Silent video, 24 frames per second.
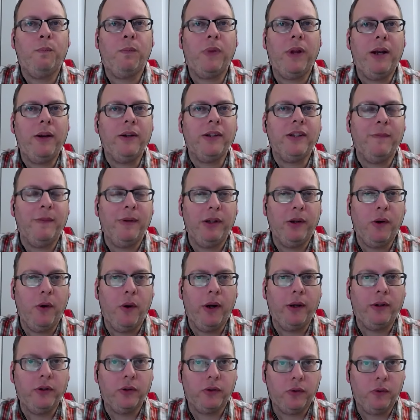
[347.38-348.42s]
players have been
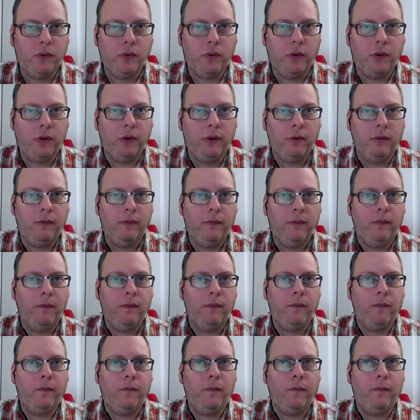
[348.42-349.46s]
going to school
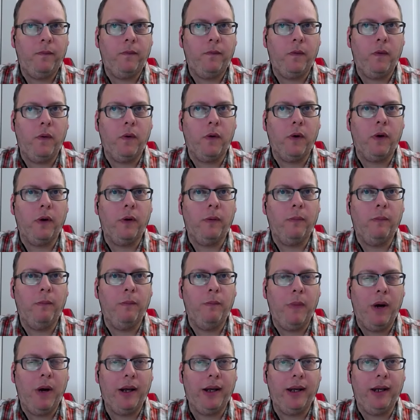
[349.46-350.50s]
for
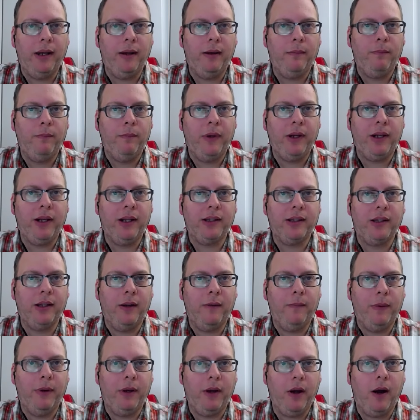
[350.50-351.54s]
money because
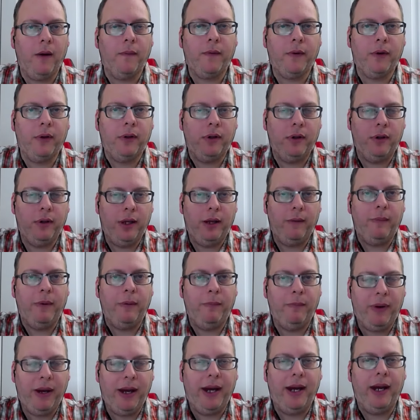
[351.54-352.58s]
they've been offered, they've
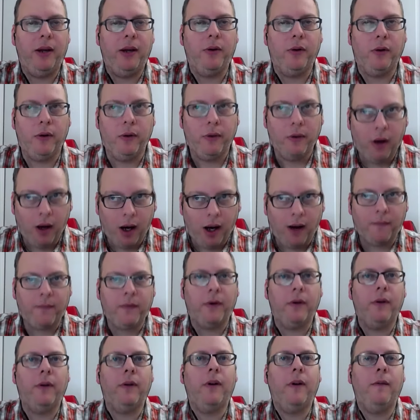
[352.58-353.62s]
been paid or
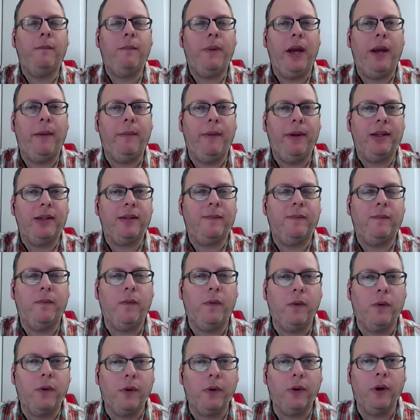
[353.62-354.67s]
offer of payments
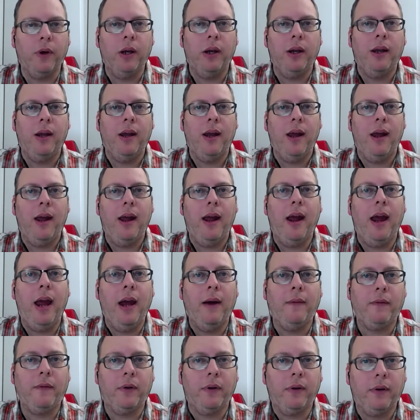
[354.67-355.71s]
for
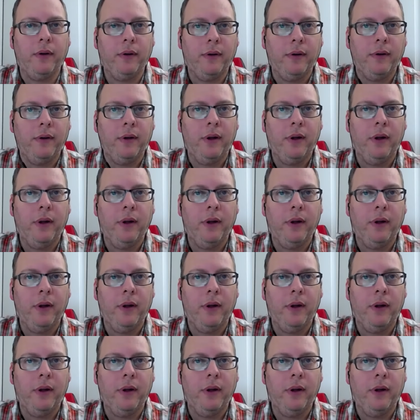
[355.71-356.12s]
ever.